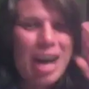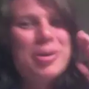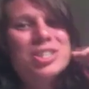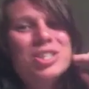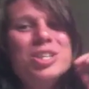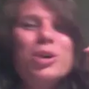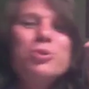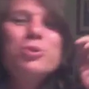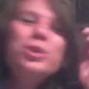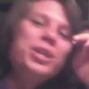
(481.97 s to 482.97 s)
I'm actually
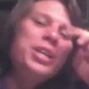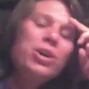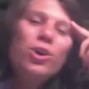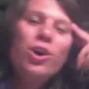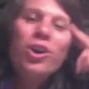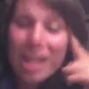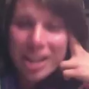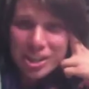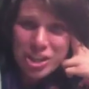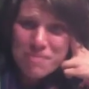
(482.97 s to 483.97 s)
not really an alcoholic. I
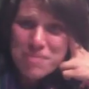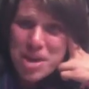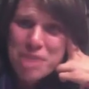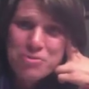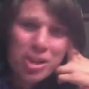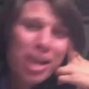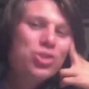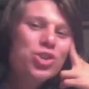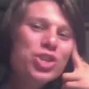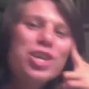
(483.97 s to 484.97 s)
like champagne, really. I'll
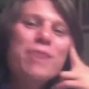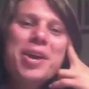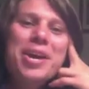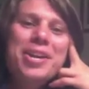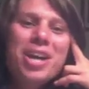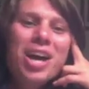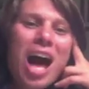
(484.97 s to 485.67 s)
drink champagne.